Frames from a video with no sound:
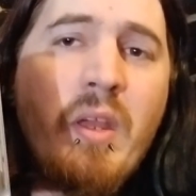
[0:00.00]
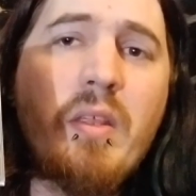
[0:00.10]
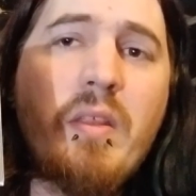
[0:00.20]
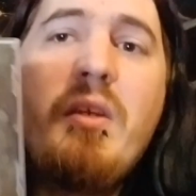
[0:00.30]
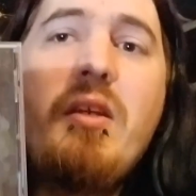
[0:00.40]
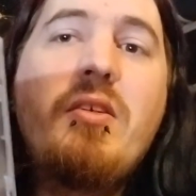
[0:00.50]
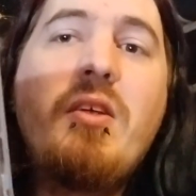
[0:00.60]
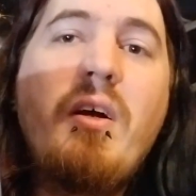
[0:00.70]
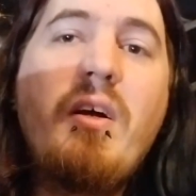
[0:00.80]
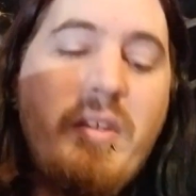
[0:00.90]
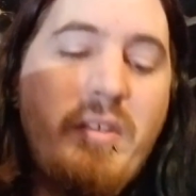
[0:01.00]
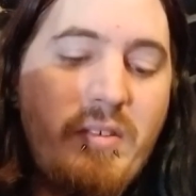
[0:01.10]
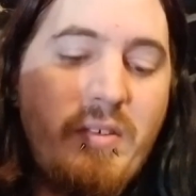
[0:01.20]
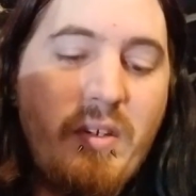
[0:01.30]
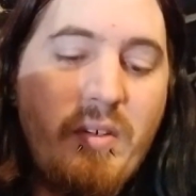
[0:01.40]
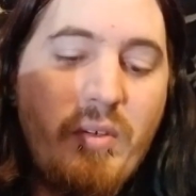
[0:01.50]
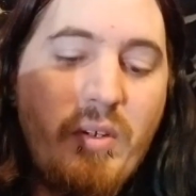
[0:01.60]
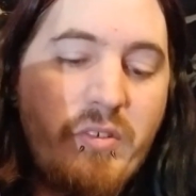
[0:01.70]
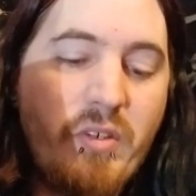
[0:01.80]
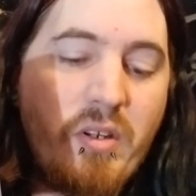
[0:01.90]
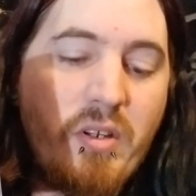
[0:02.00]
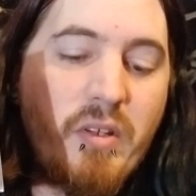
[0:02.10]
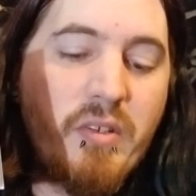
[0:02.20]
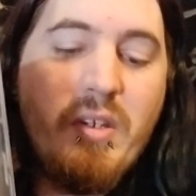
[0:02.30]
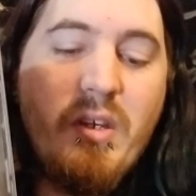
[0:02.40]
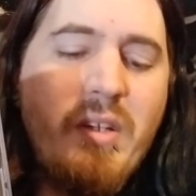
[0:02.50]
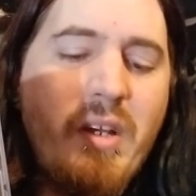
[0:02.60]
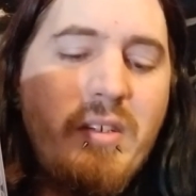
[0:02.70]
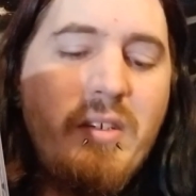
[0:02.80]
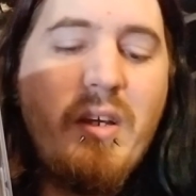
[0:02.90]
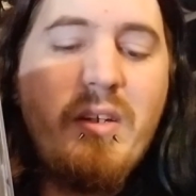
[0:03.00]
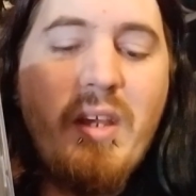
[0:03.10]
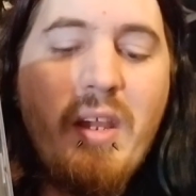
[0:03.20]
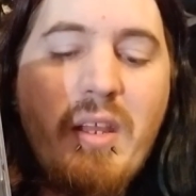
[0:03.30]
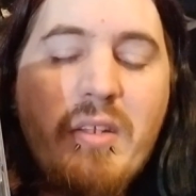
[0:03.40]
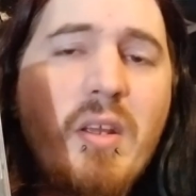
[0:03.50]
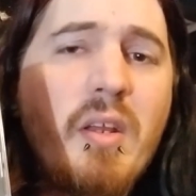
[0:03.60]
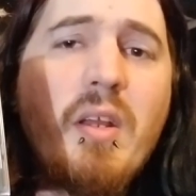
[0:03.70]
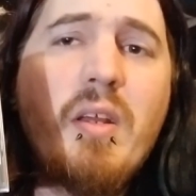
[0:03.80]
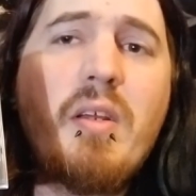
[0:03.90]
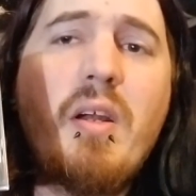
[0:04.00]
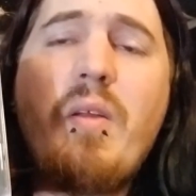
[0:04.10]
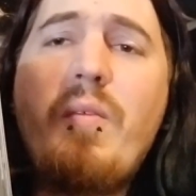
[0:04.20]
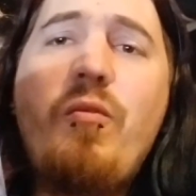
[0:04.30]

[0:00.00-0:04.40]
These guys started, once again, 1998, got